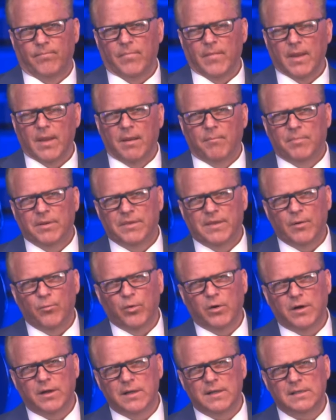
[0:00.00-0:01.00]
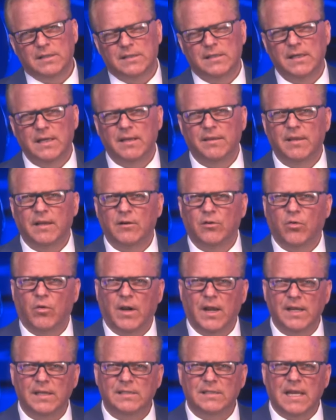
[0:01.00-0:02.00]
But then we're going to see that
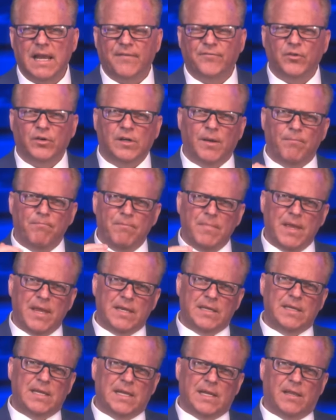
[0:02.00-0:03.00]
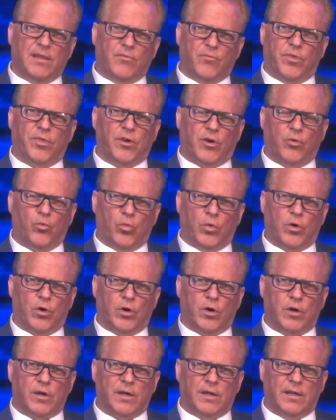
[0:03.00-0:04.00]
Christ, after commending their
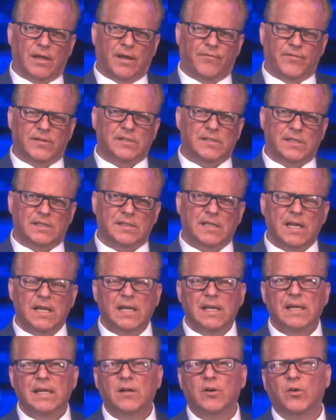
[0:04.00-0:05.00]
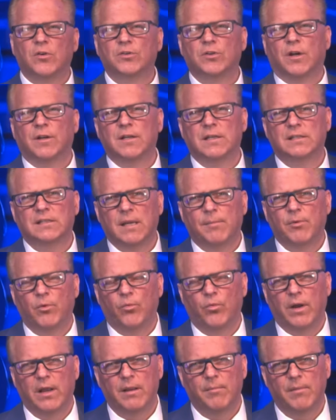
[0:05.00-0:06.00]
work, Ephesus, he goes on to say, but
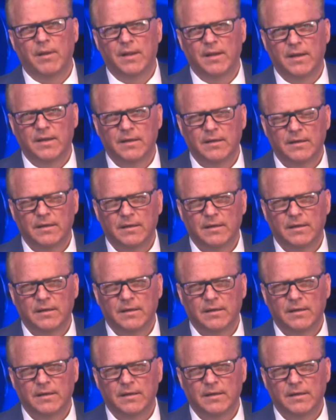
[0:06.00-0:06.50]
wait a minute.